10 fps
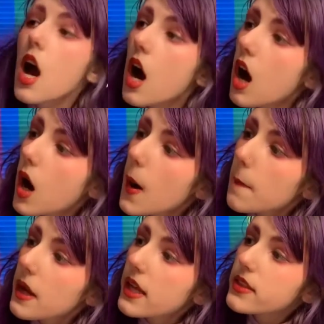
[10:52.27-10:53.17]
And
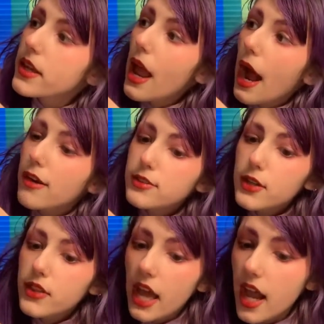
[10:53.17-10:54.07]
then after
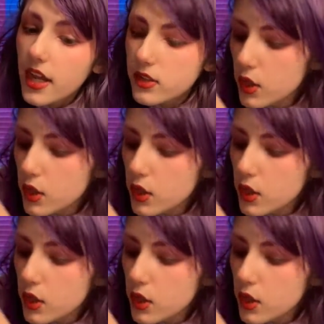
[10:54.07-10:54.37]
that,